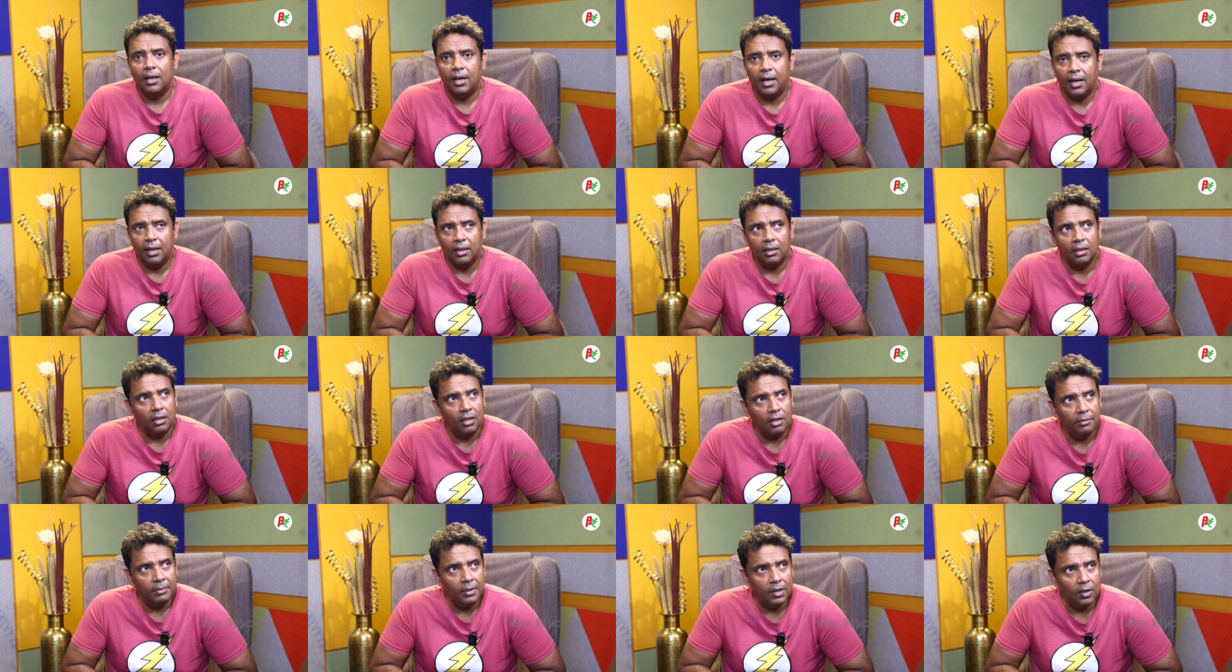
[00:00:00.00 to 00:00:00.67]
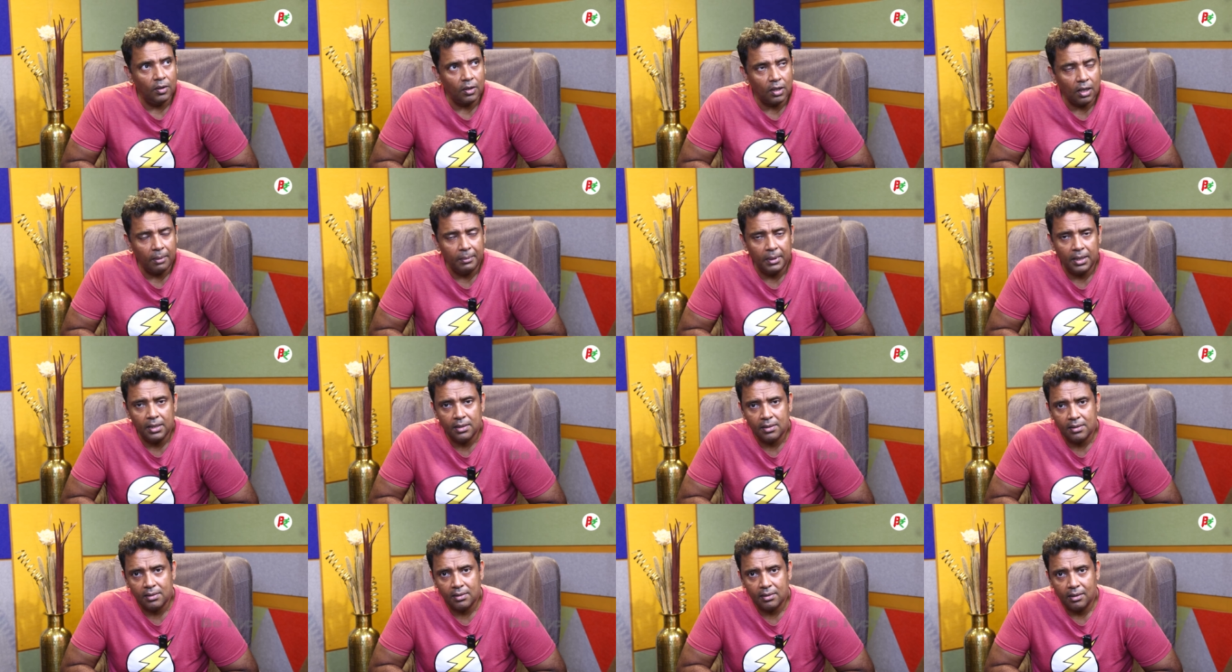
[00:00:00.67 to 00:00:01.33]
and give me your
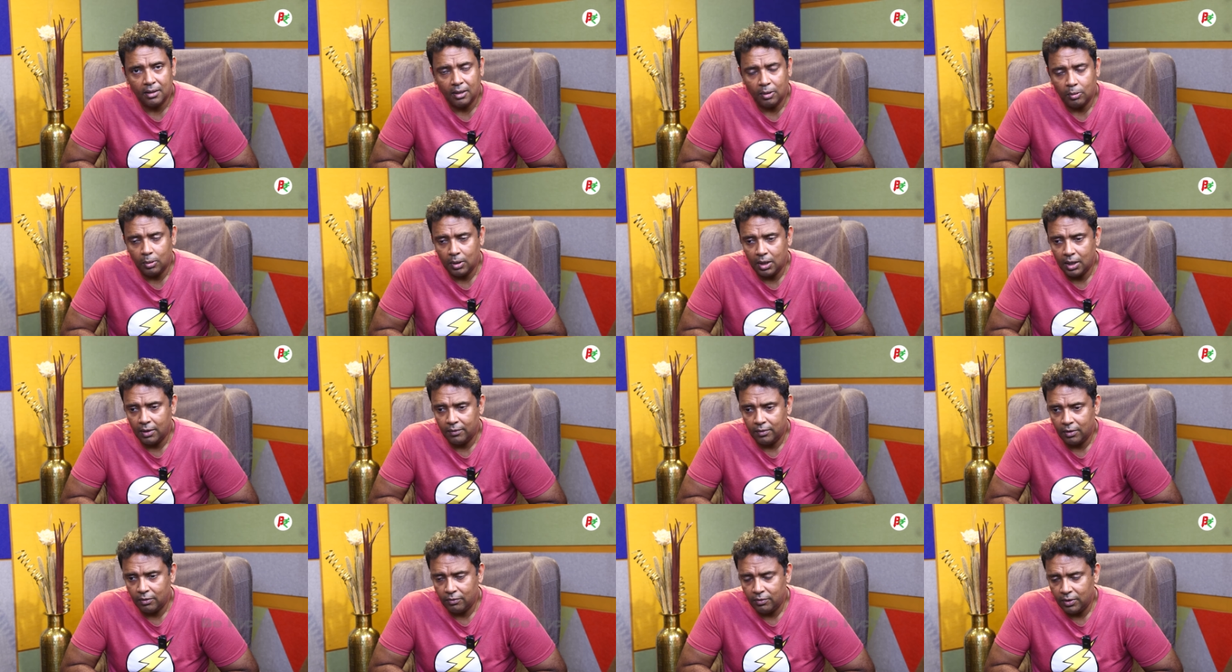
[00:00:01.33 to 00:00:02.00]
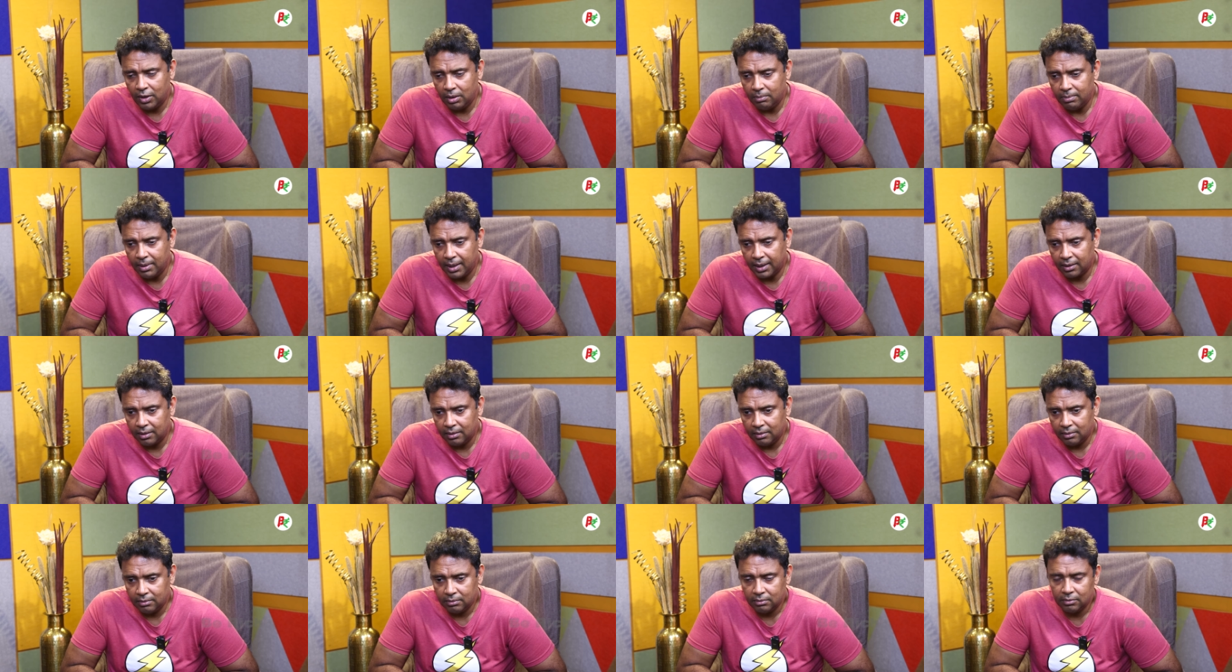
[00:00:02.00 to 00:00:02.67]
comments, and I would love your feedback
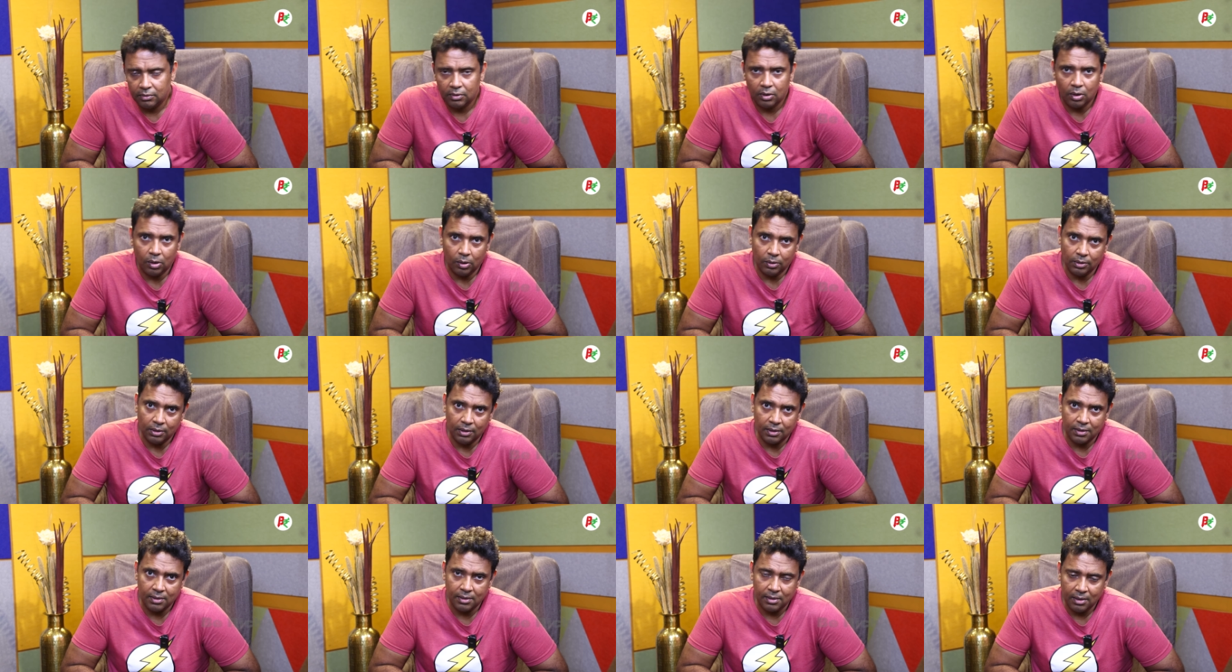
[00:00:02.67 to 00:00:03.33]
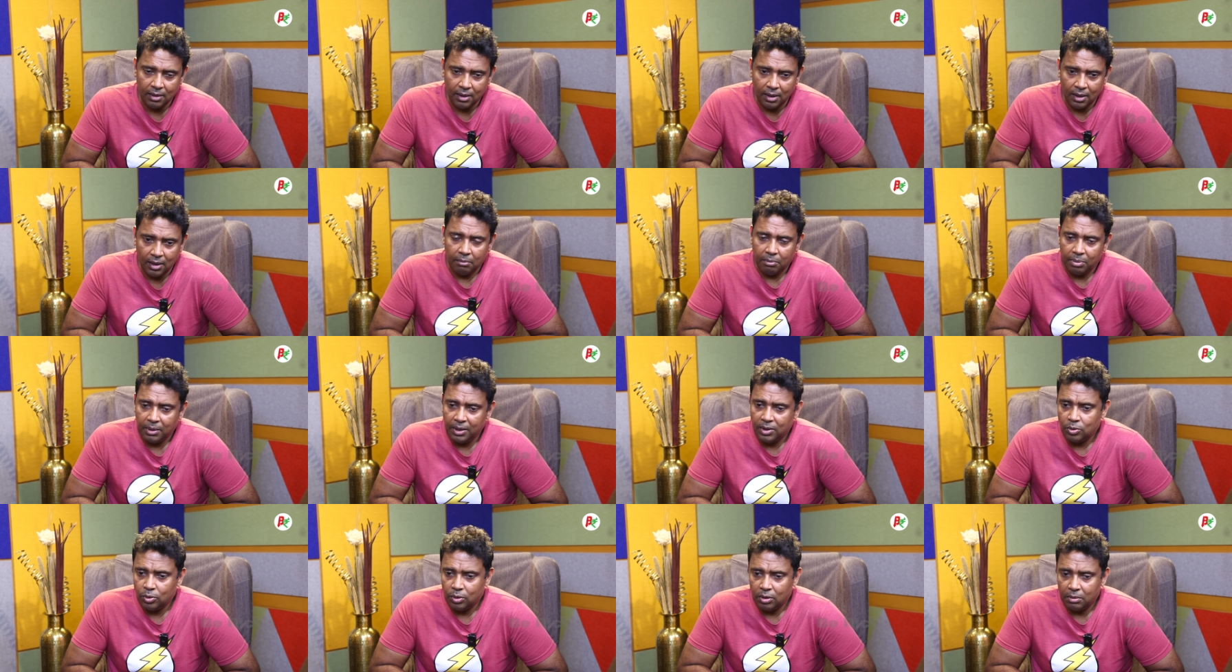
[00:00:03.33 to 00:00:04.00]
on this
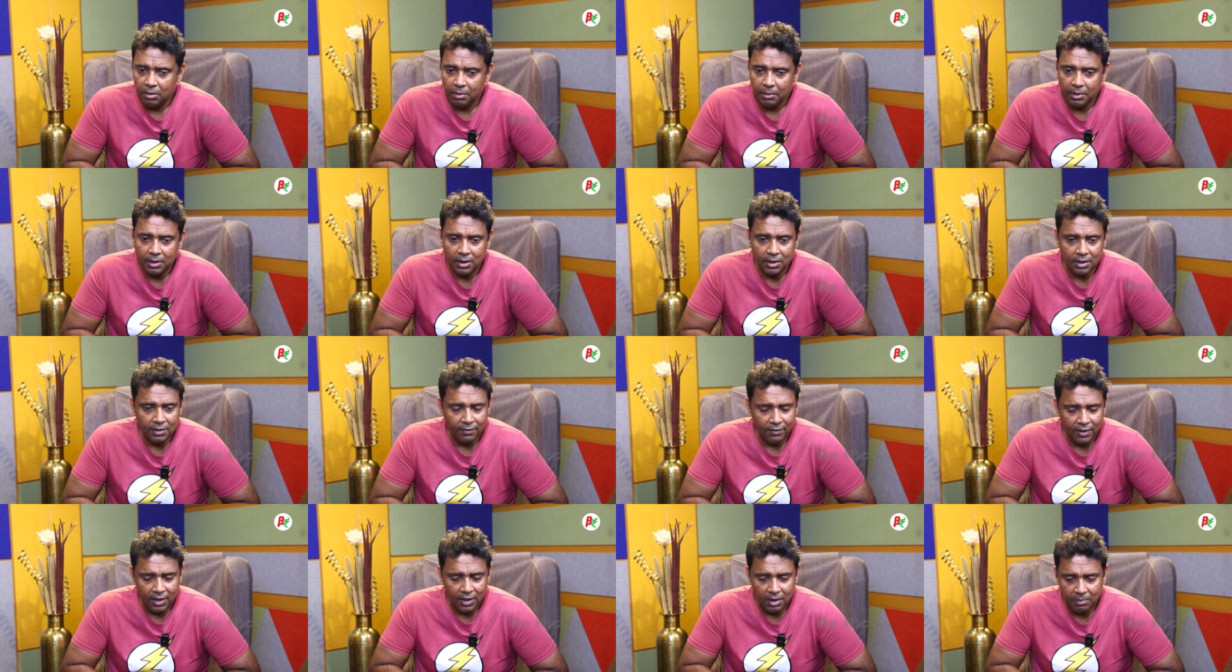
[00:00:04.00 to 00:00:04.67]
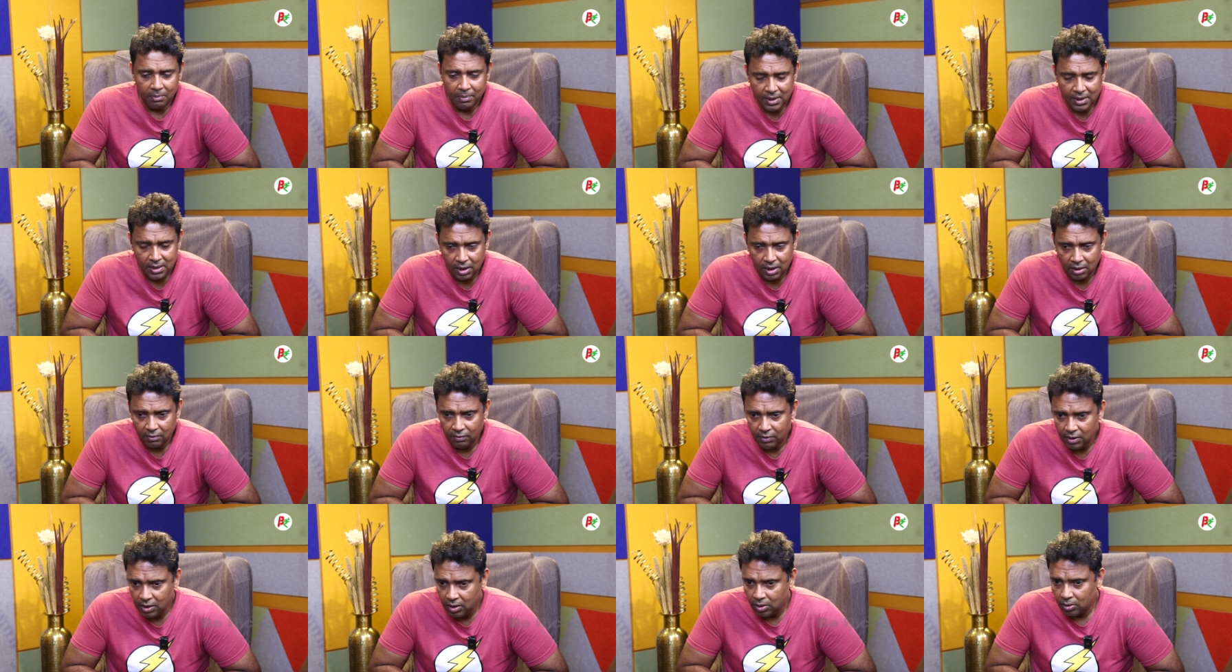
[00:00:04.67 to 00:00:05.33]
please do remember this is a very
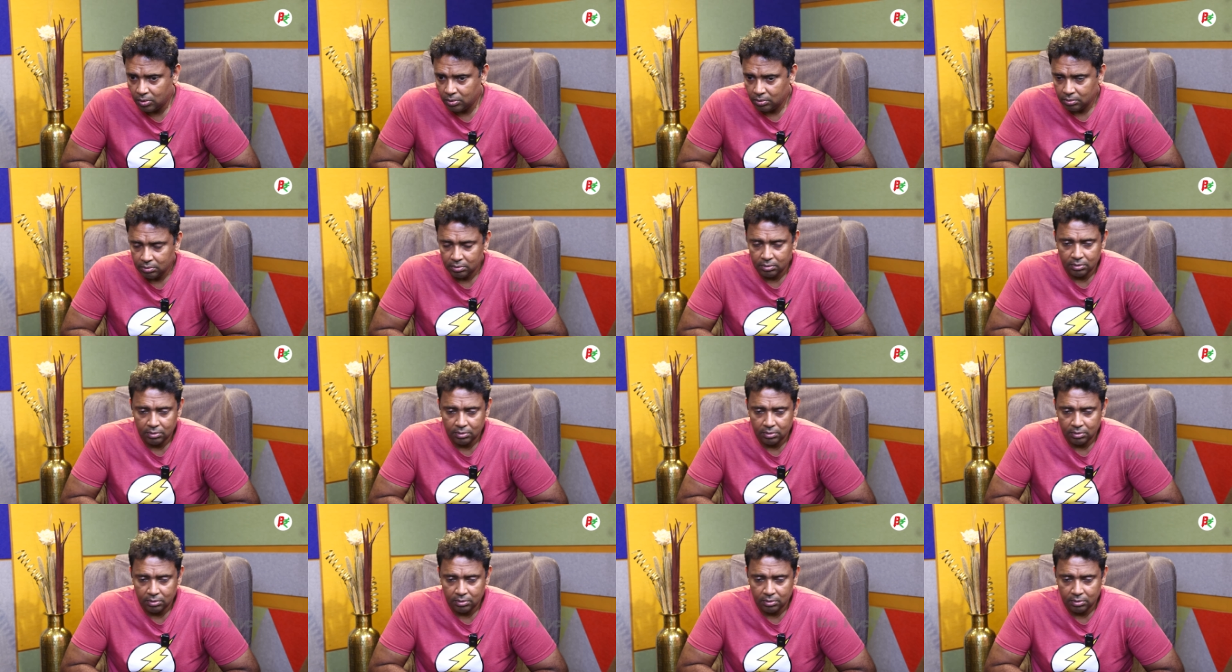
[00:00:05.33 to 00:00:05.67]
basic video.